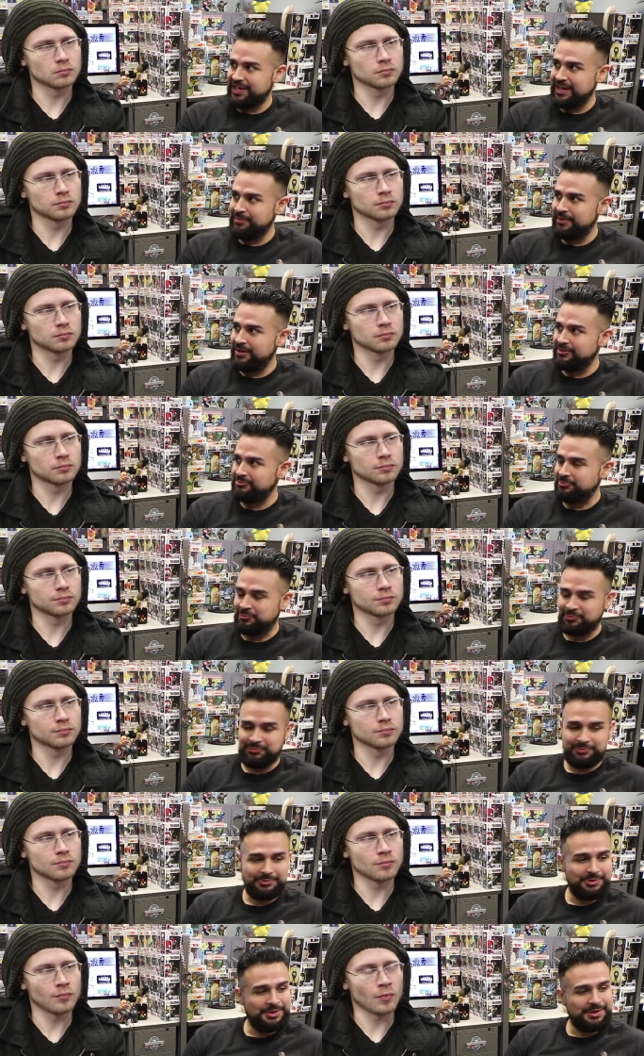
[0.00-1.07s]
Speaker 1: came out.
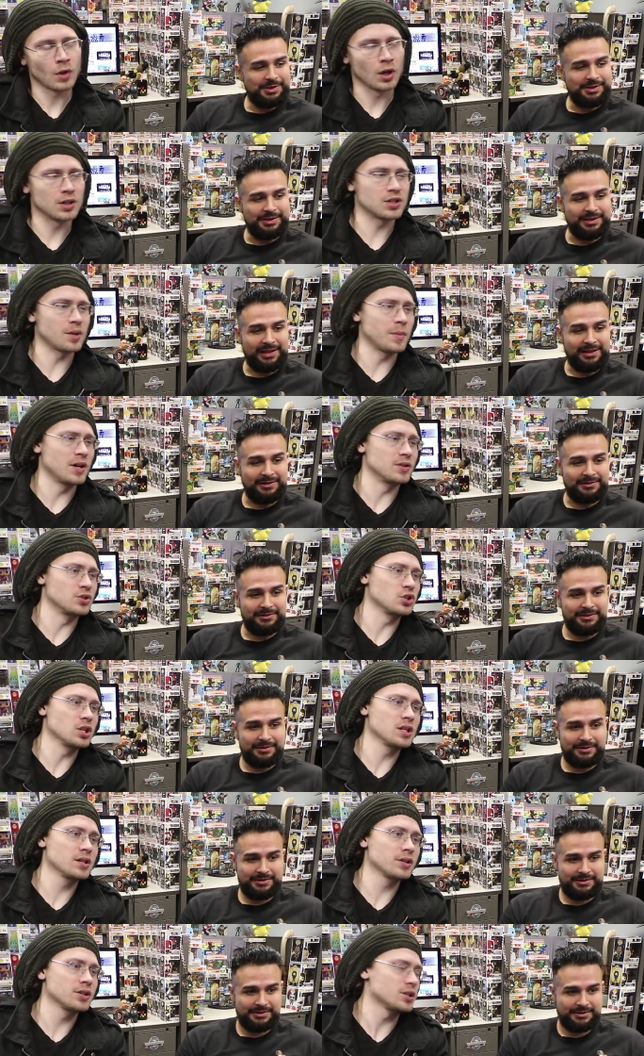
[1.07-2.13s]
Speaker 2: Are you talking about
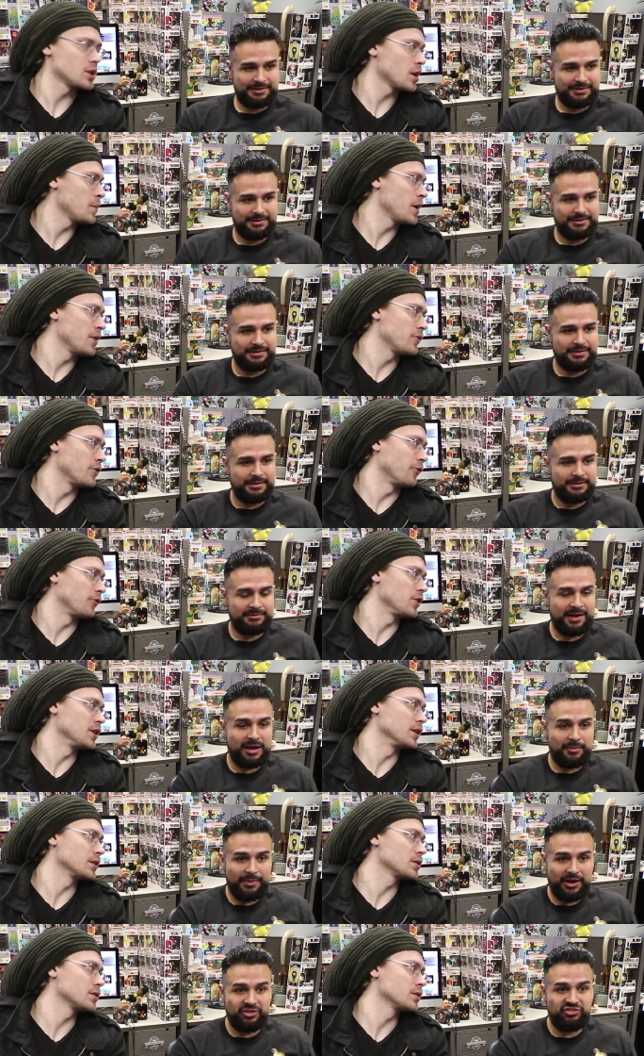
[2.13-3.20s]
Jean or are you talking about the Phoenix?
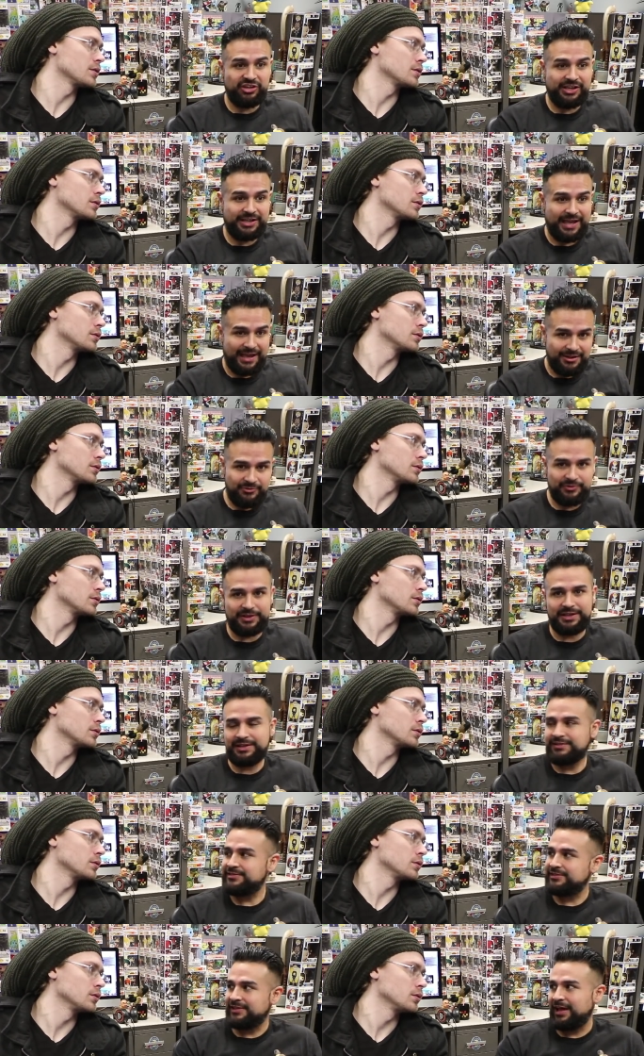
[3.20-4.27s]
Talking about
Speaker 1: Jean and
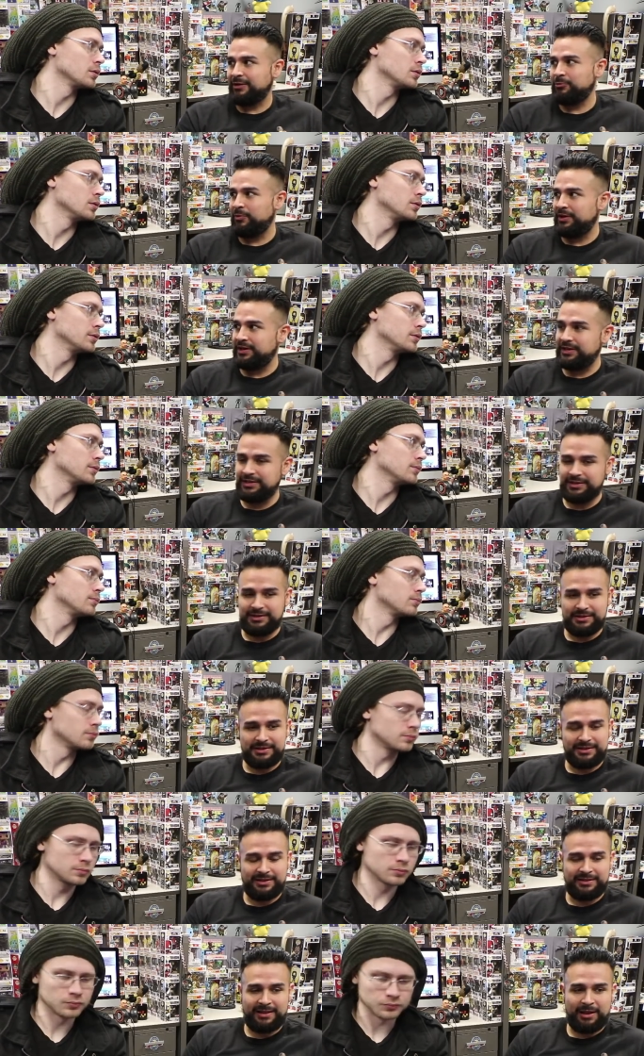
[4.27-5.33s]
Phoenix. Like when
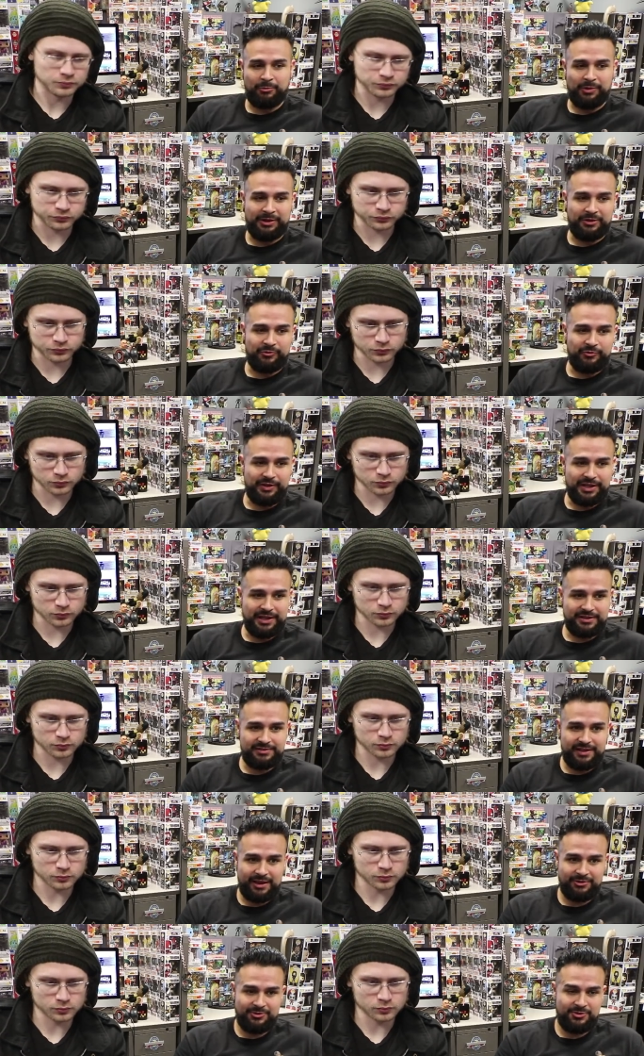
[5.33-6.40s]
like when the
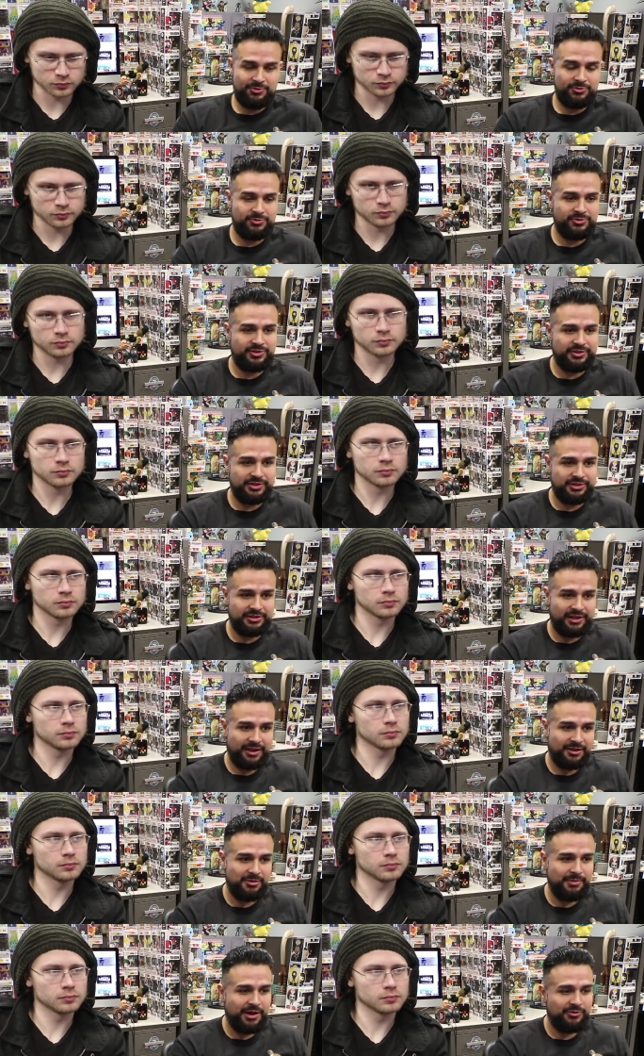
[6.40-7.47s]
Phoenix like used to
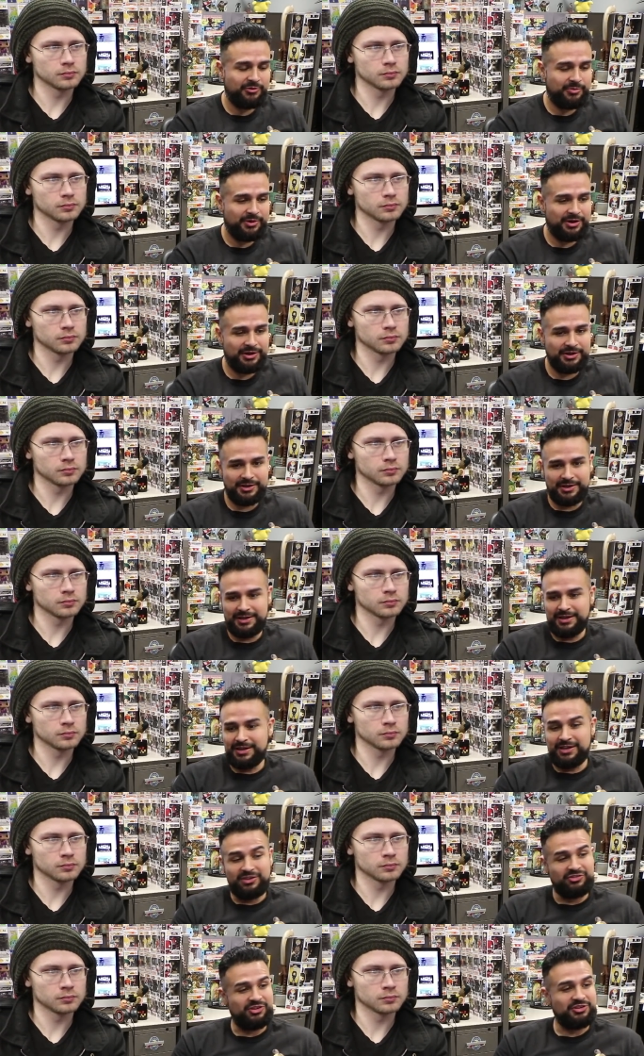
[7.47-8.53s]
like come out from her.
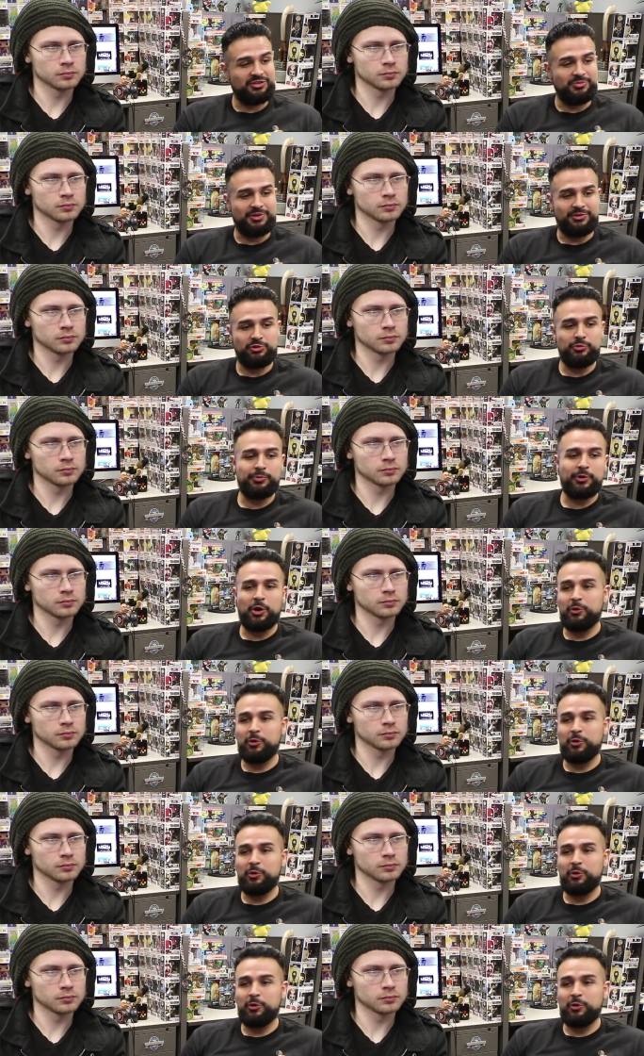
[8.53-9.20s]
She used to be super